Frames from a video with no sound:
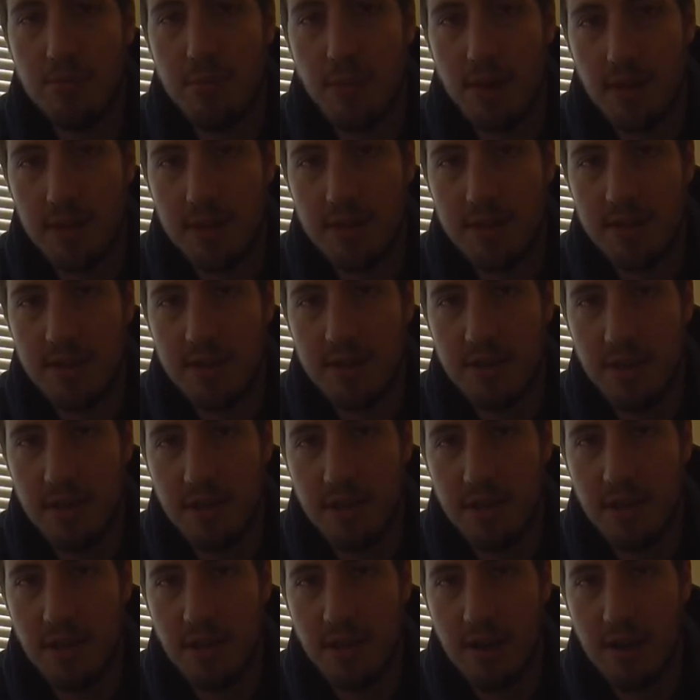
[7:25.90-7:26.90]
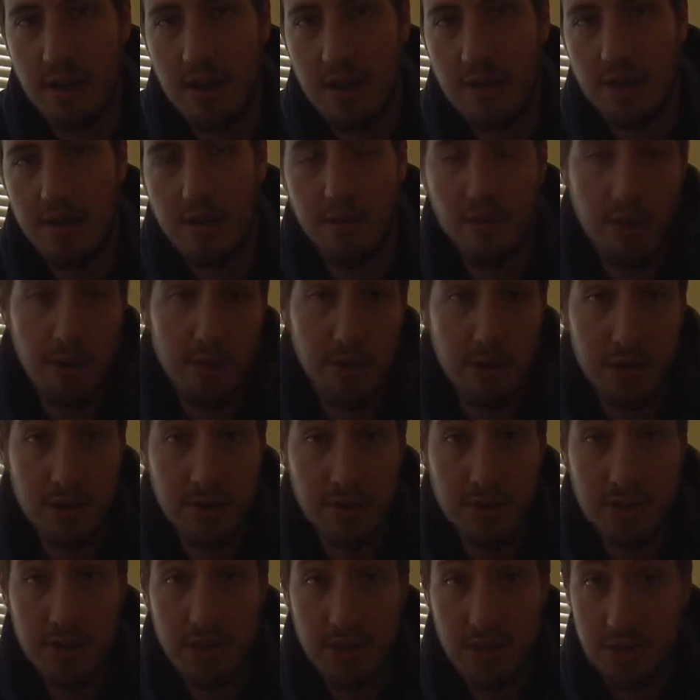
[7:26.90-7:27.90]
but the
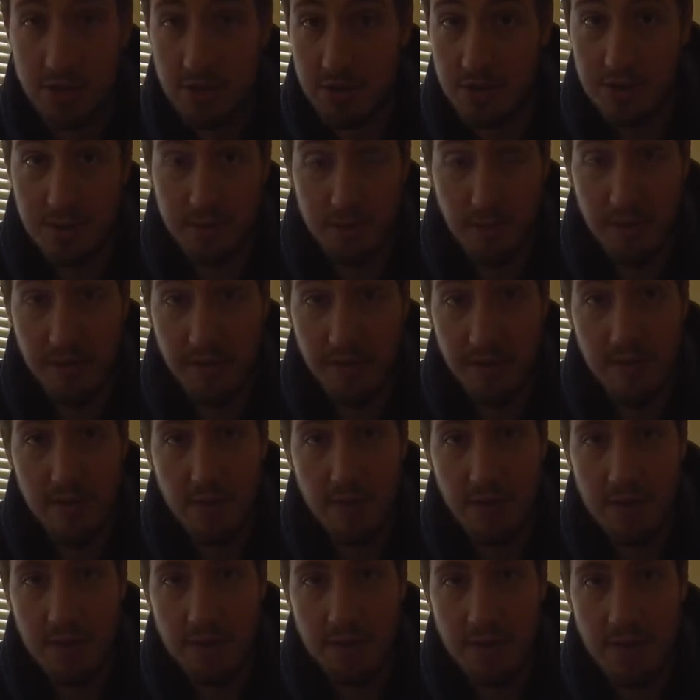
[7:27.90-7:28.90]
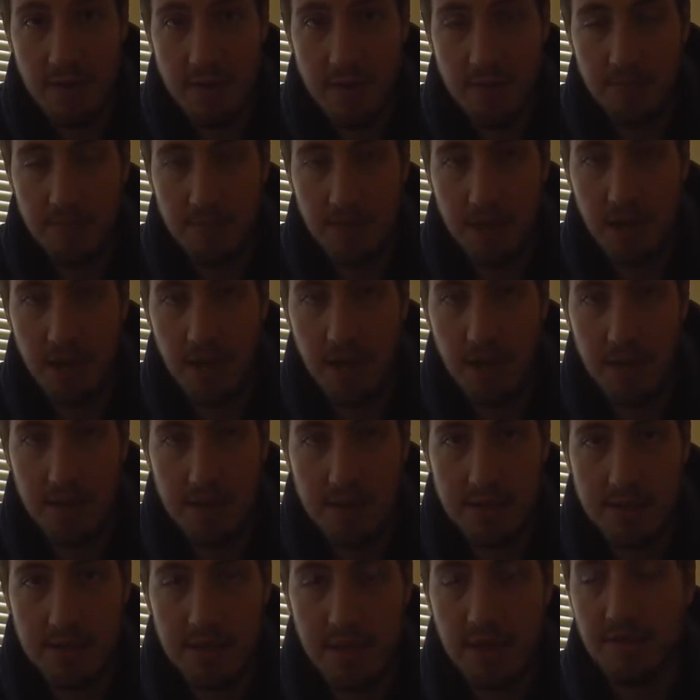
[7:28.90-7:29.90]
Reminos tetra is my favorite.
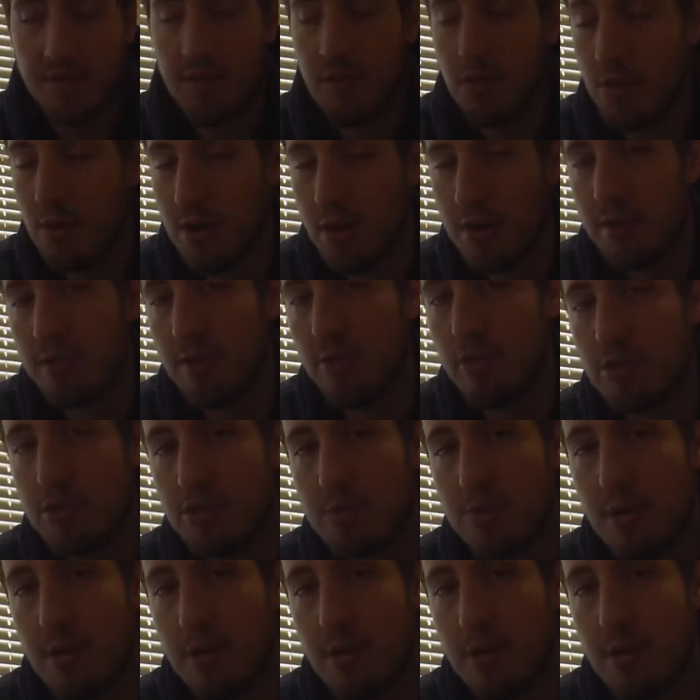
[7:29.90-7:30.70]
It's definitely one of the most